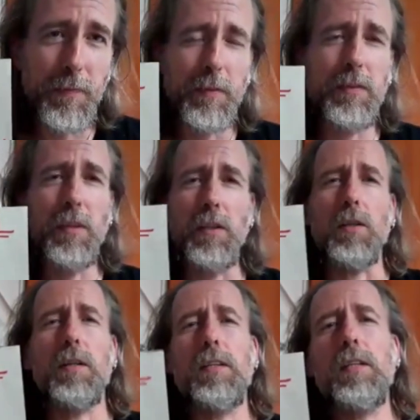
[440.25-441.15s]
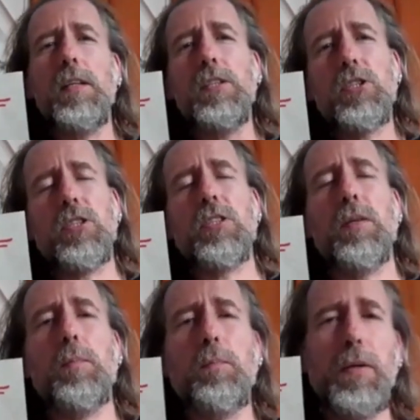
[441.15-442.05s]
So each
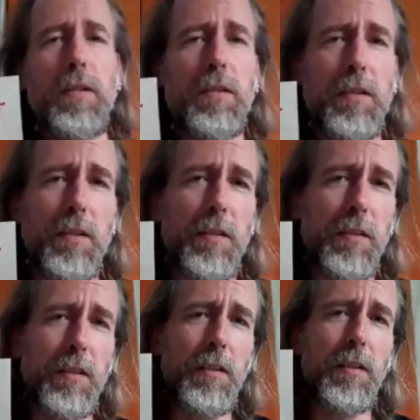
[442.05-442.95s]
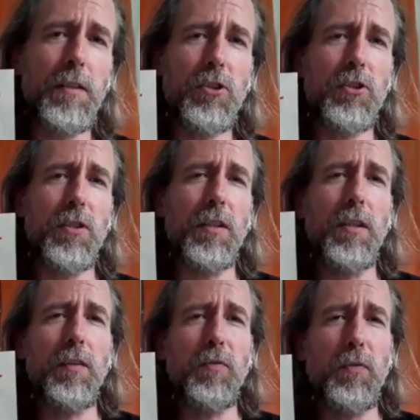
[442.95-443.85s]
pillar, each
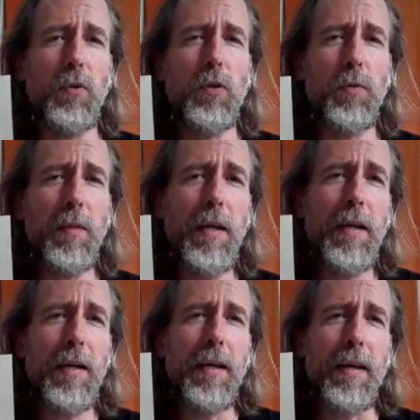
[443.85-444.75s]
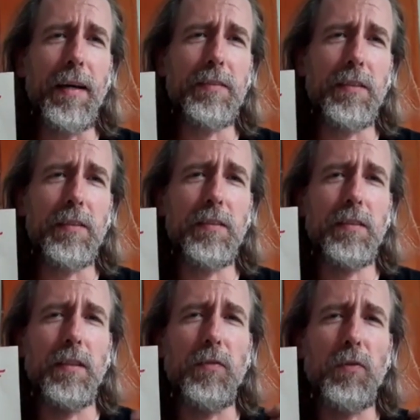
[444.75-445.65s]
form has
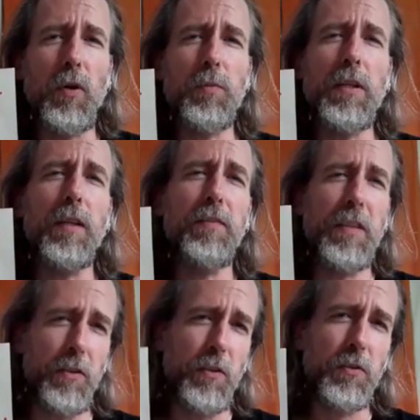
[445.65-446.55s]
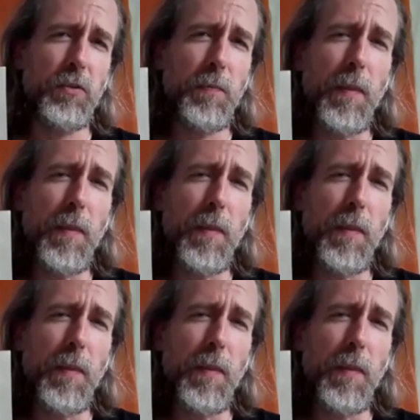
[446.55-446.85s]
its formula videos.